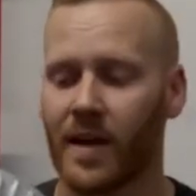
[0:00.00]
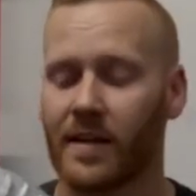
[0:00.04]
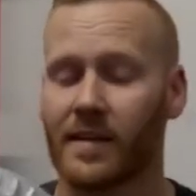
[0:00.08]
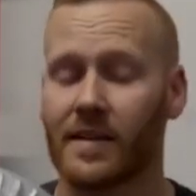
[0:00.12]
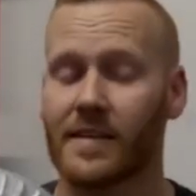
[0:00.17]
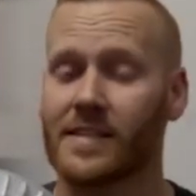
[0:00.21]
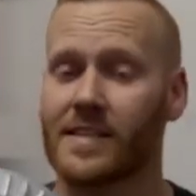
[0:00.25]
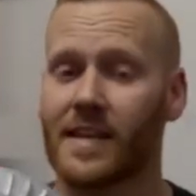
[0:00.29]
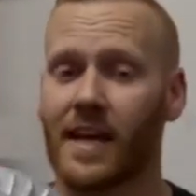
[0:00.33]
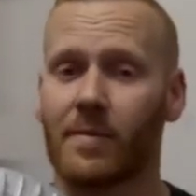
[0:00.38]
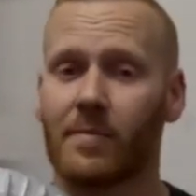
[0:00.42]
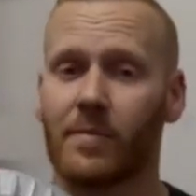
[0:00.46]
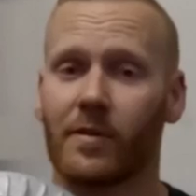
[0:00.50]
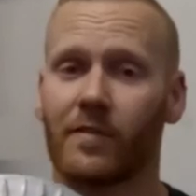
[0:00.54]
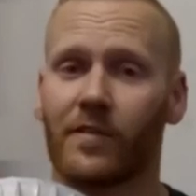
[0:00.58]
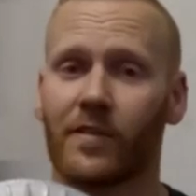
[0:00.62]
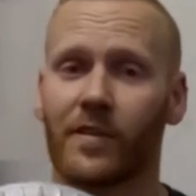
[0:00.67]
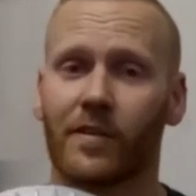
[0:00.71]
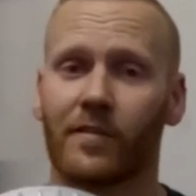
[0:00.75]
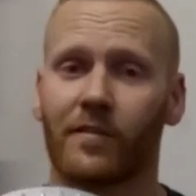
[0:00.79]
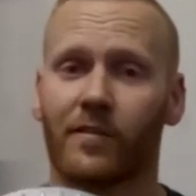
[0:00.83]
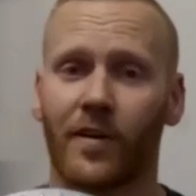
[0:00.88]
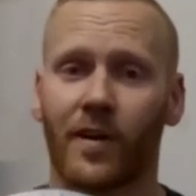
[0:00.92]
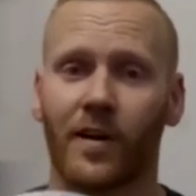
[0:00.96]
These can be
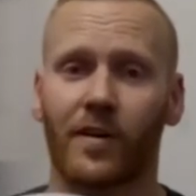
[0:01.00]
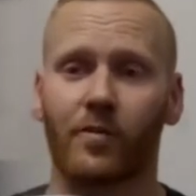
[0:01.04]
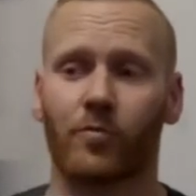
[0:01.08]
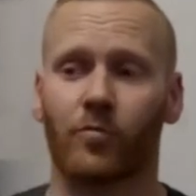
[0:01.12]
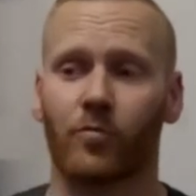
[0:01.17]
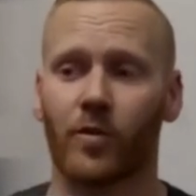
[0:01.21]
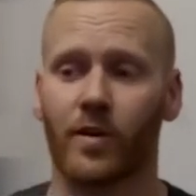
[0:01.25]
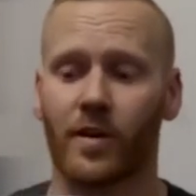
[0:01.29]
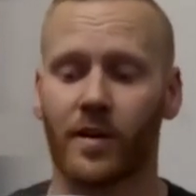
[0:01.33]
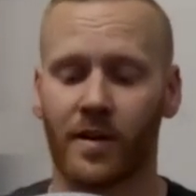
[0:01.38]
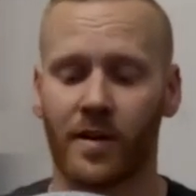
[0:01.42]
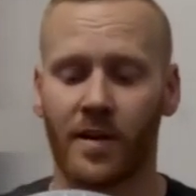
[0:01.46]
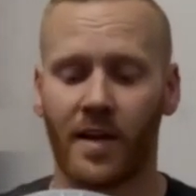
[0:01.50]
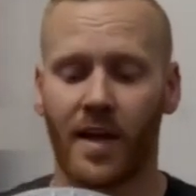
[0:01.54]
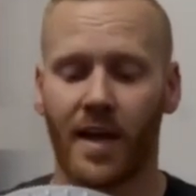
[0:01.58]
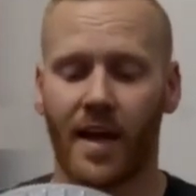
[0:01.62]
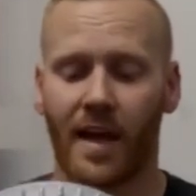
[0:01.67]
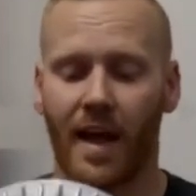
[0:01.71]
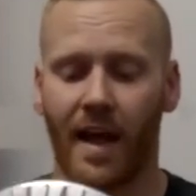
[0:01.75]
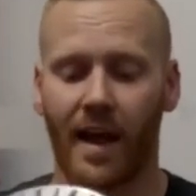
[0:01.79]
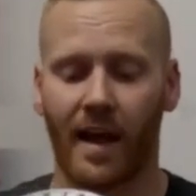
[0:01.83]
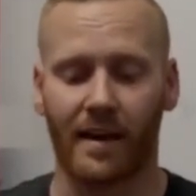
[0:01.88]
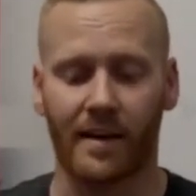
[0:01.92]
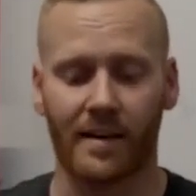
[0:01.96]
fitted front or rear,
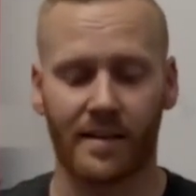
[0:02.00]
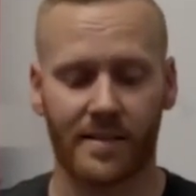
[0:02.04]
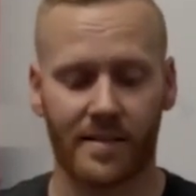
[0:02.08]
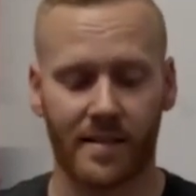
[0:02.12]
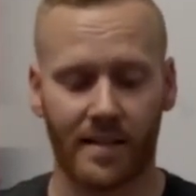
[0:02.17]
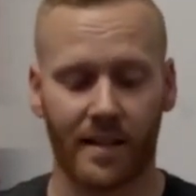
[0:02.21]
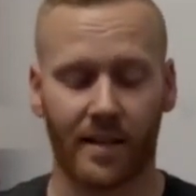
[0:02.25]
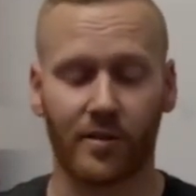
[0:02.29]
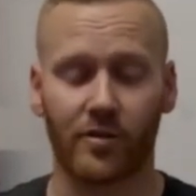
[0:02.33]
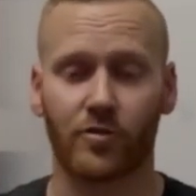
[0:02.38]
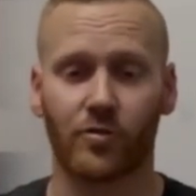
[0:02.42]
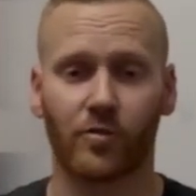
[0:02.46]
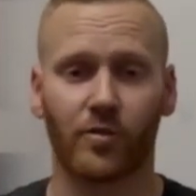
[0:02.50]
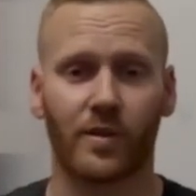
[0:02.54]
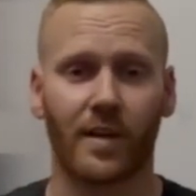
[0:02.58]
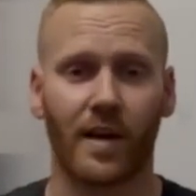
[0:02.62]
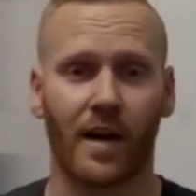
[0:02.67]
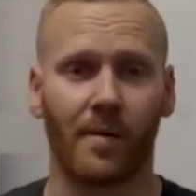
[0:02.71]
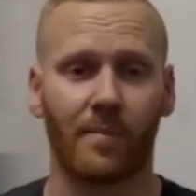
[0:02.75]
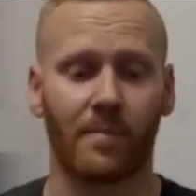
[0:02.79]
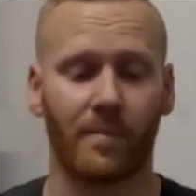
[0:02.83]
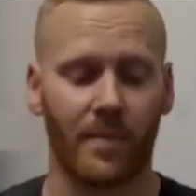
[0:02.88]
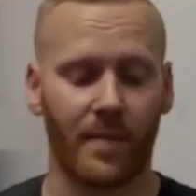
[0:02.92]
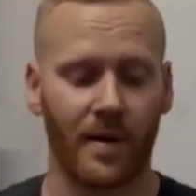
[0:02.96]
and they do
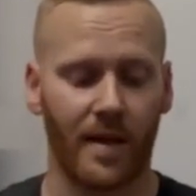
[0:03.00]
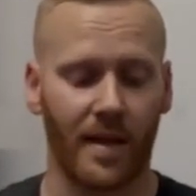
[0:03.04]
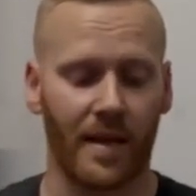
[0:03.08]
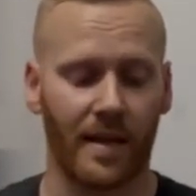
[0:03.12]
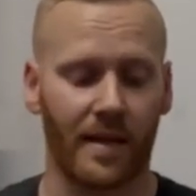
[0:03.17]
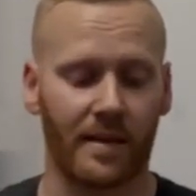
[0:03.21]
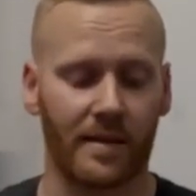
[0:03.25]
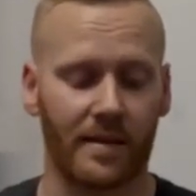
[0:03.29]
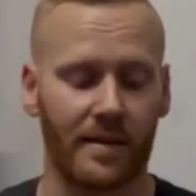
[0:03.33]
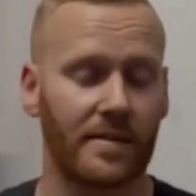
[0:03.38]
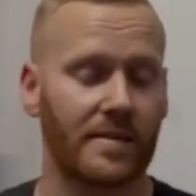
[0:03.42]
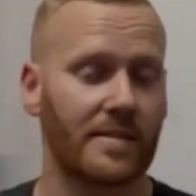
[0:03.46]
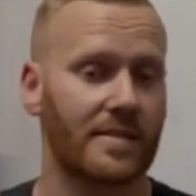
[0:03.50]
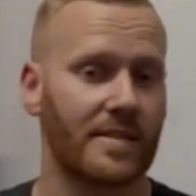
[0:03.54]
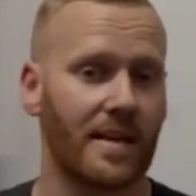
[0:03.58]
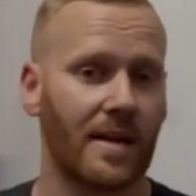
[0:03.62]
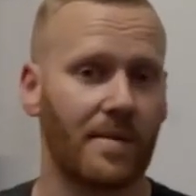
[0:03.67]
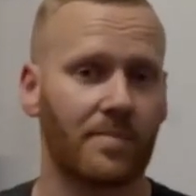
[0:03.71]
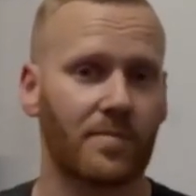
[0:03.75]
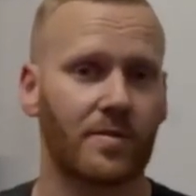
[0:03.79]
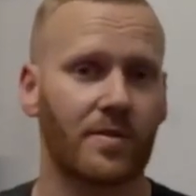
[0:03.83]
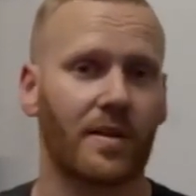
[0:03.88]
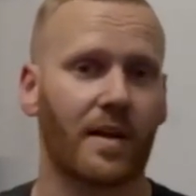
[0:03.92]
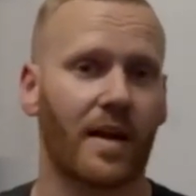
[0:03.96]
come in
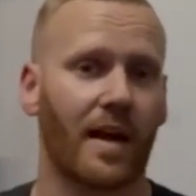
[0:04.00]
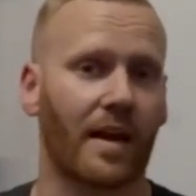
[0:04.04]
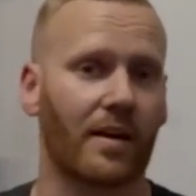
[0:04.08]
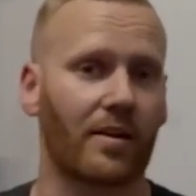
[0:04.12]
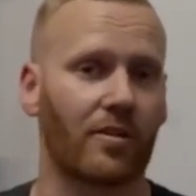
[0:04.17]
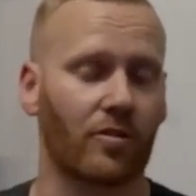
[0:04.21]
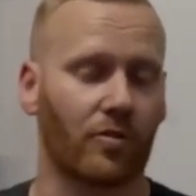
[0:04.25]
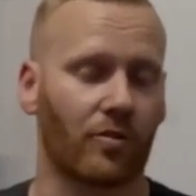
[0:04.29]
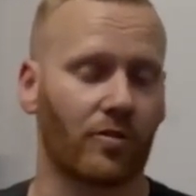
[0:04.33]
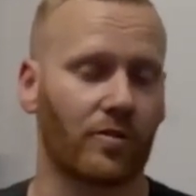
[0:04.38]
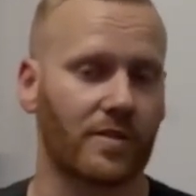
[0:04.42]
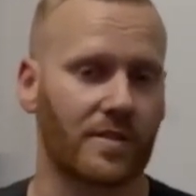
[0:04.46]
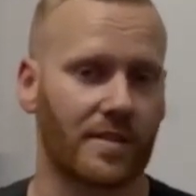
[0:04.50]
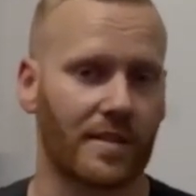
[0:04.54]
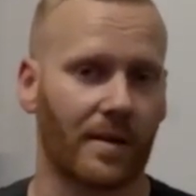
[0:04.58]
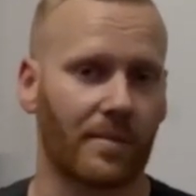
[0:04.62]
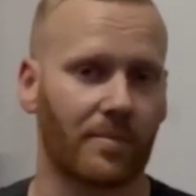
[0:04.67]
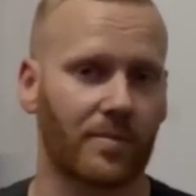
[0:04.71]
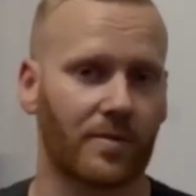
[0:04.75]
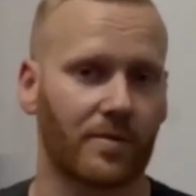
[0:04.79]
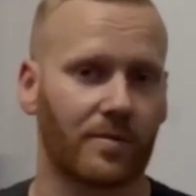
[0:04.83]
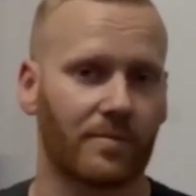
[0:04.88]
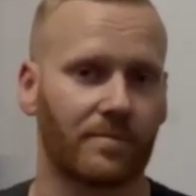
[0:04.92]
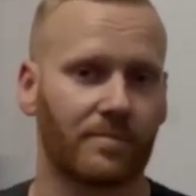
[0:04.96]
stepped and
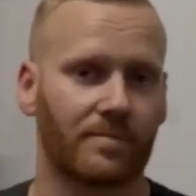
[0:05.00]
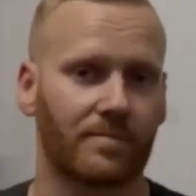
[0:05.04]
non-stepped.